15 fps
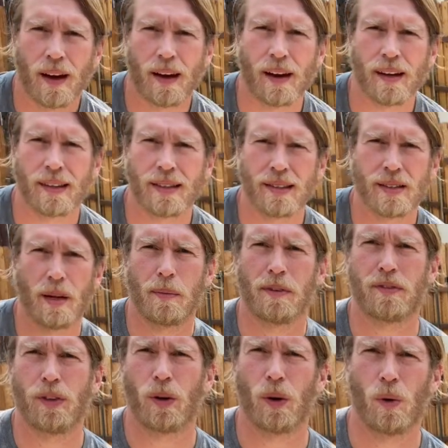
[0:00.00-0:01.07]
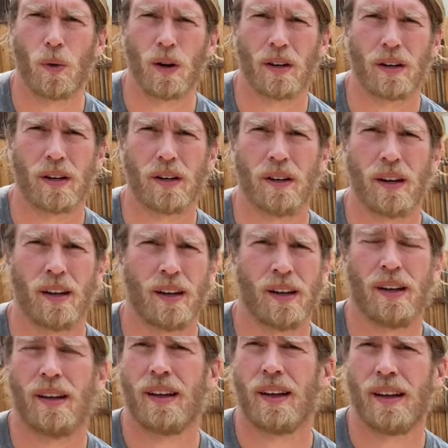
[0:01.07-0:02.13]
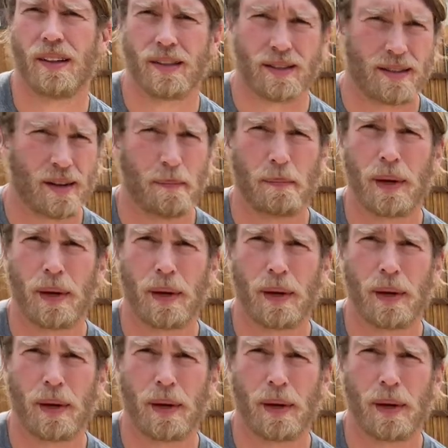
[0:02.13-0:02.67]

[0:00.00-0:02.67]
And then some of you are wondering, Some